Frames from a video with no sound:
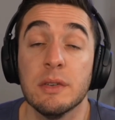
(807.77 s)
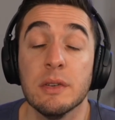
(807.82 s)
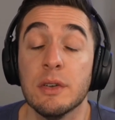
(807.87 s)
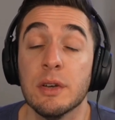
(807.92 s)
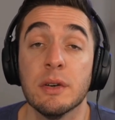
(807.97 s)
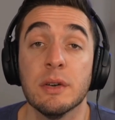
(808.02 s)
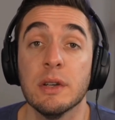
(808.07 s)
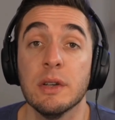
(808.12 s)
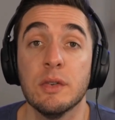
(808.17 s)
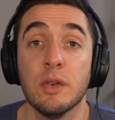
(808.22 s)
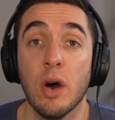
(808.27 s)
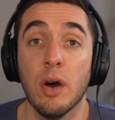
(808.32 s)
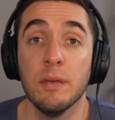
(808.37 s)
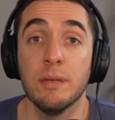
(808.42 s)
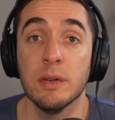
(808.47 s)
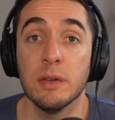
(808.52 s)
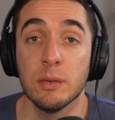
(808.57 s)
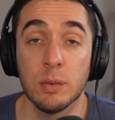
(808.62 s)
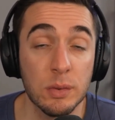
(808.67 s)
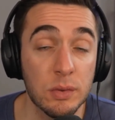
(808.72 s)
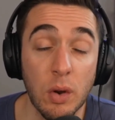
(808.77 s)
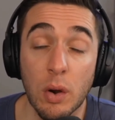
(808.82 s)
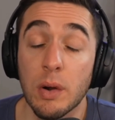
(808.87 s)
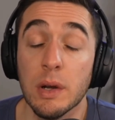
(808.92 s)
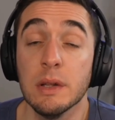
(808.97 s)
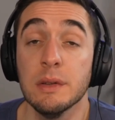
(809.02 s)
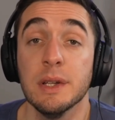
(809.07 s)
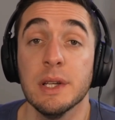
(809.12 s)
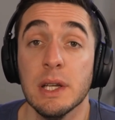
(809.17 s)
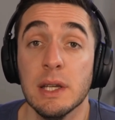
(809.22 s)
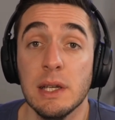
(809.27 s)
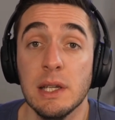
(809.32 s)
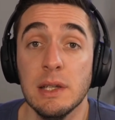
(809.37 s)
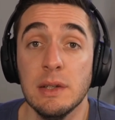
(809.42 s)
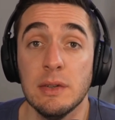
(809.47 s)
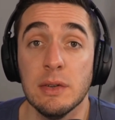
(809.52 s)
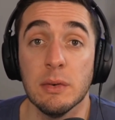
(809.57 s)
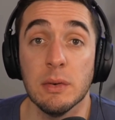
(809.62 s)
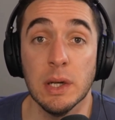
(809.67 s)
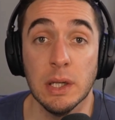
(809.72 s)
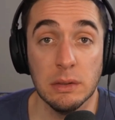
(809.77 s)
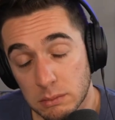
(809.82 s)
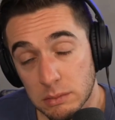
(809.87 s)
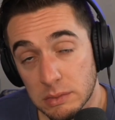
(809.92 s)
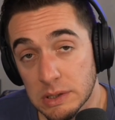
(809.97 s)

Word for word: Attorney's Office was already looking into it.